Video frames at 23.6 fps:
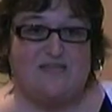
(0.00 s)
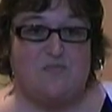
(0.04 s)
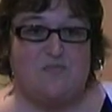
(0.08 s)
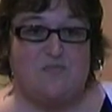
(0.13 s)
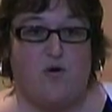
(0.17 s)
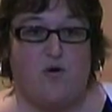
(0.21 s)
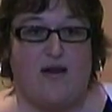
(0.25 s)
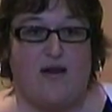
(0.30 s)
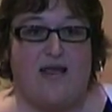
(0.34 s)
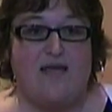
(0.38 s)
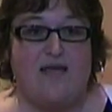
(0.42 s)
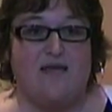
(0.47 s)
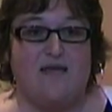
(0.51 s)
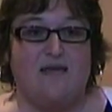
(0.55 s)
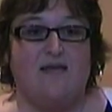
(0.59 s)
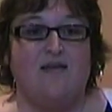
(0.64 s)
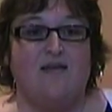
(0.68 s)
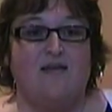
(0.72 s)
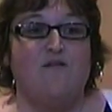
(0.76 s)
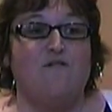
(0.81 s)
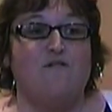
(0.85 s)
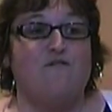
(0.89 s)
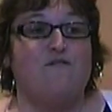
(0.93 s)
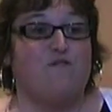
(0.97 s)
this morning
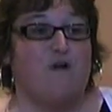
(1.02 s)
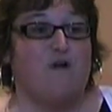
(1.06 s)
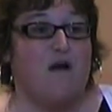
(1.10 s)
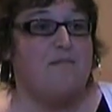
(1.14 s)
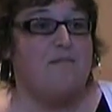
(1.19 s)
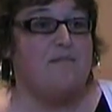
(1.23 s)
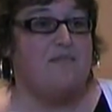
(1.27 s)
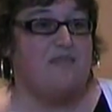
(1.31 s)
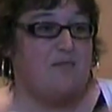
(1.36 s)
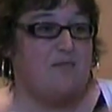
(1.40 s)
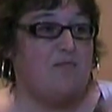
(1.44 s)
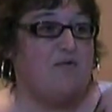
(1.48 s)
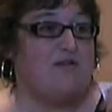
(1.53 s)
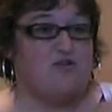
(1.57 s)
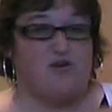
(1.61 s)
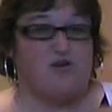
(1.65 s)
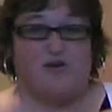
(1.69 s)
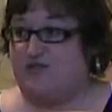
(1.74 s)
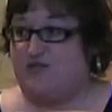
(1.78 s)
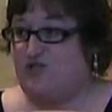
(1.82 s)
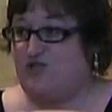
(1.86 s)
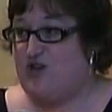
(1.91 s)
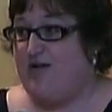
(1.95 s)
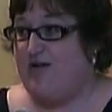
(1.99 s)
that we
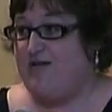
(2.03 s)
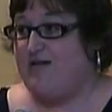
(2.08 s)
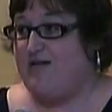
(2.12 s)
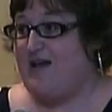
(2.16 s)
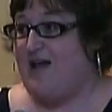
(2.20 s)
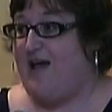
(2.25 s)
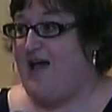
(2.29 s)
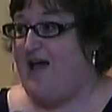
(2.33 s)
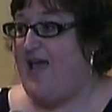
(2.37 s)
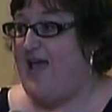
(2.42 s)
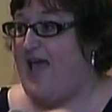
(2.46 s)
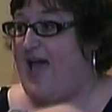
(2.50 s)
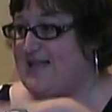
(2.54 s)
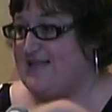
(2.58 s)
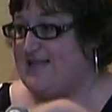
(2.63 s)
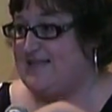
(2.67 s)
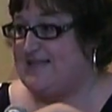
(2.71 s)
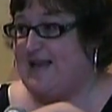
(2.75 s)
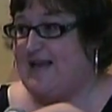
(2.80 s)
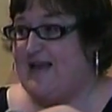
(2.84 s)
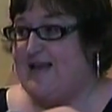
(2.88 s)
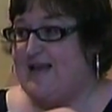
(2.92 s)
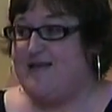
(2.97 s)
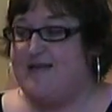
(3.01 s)
took, Sharon and I, at
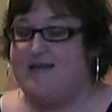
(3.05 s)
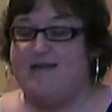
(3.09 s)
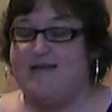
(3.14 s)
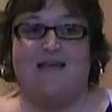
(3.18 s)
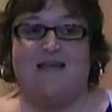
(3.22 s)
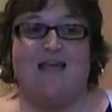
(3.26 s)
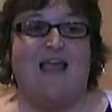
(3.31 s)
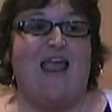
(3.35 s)
Synod,